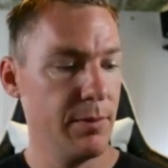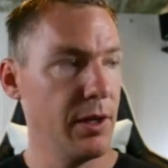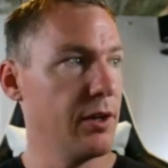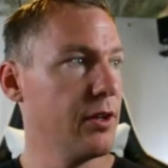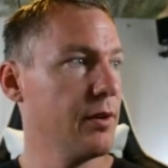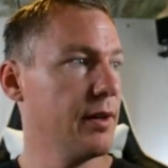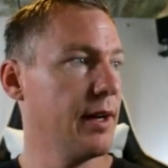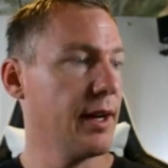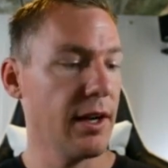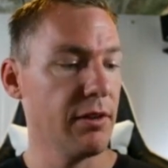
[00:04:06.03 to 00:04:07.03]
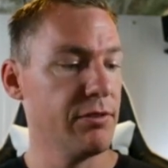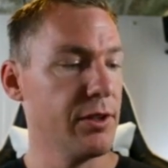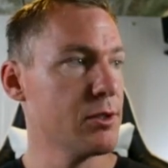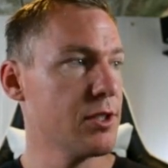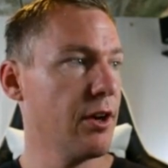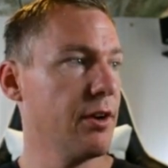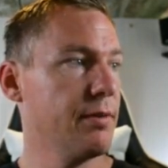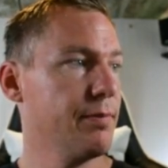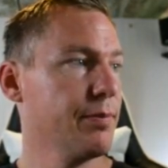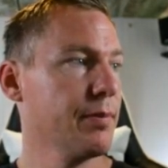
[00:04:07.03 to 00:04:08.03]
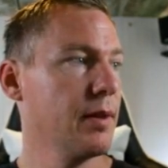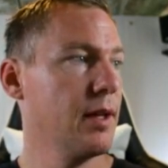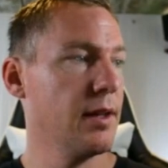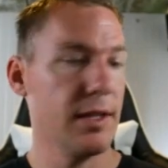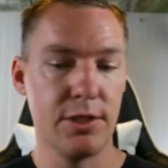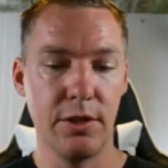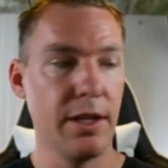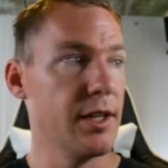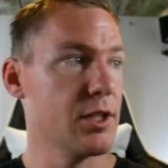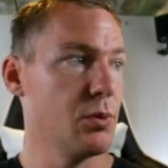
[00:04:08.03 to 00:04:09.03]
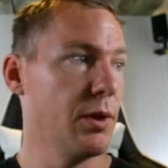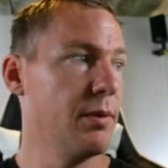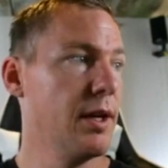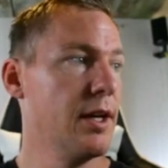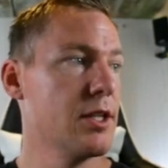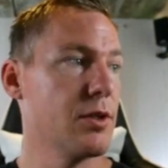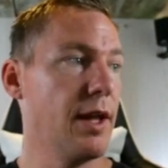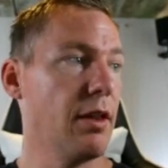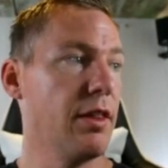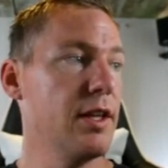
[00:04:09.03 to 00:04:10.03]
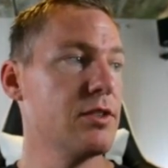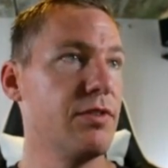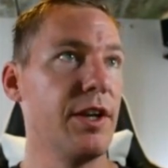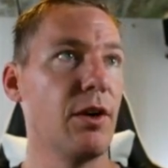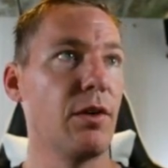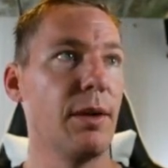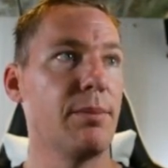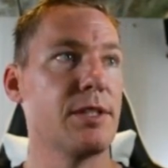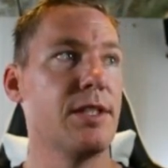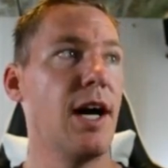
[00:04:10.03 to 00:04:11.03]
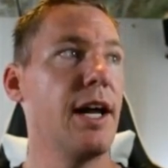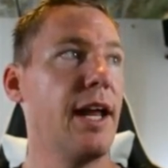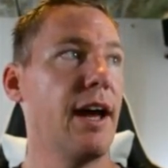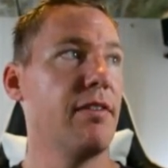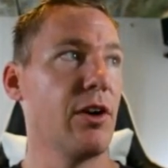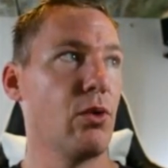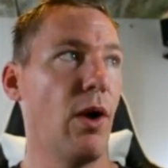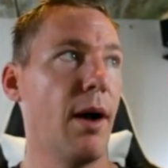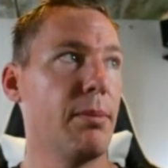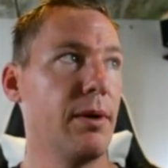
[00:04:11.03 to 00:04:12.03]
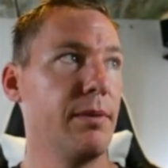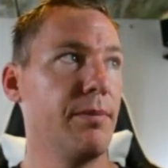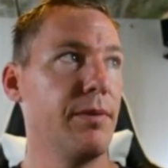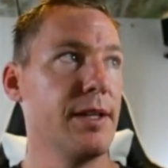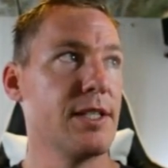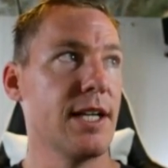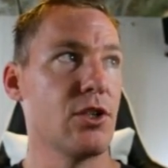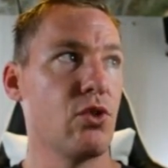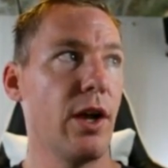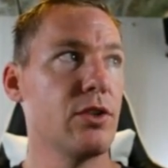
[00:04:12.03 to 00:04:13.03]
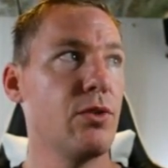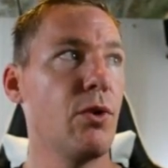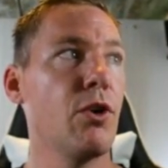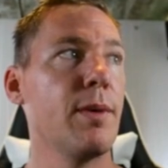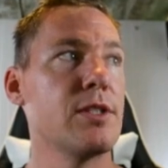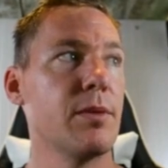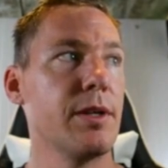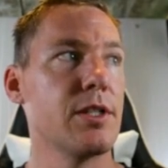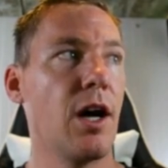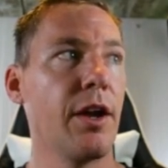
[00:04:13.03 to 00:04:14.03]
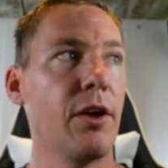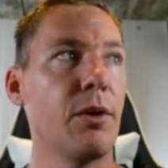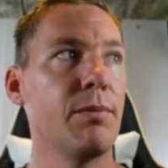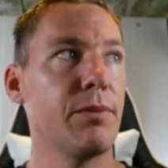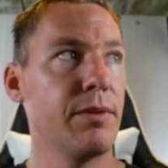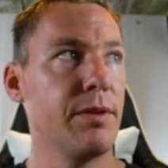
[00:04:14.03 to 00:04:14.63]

Let me undo. I got confused there. Let's delete this one. So now this video clip does not have a crop. It just has a transform and some of these audio